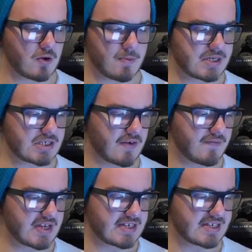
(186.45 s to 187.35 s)

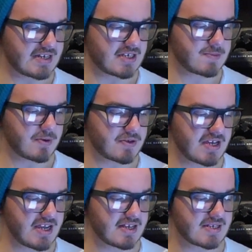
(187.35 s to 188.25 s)
Ubisoft is a
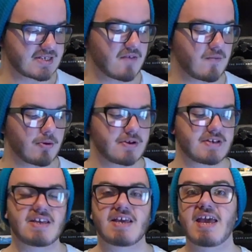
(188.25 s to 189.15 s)
despotic,
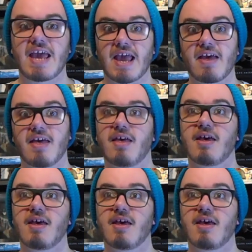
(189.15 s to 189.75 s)
self-appointed king,